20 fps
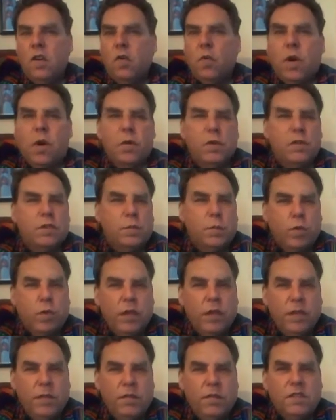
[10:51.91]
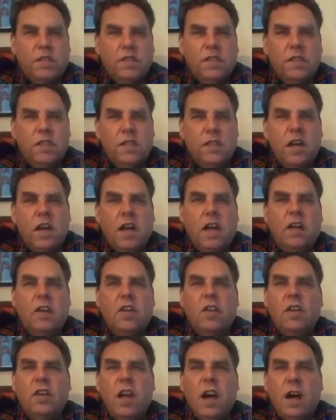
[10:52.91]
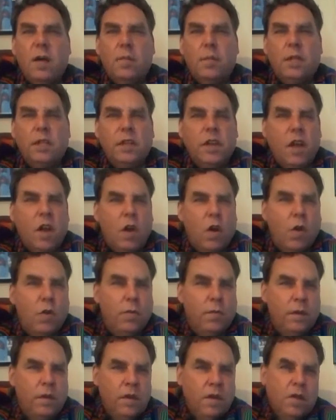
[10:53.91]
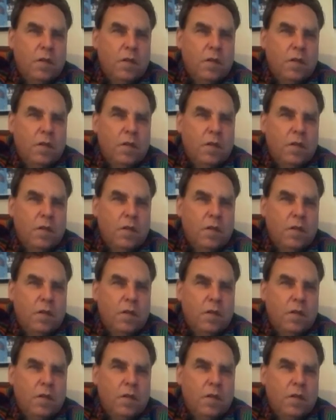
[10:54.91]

what was previously could not be known.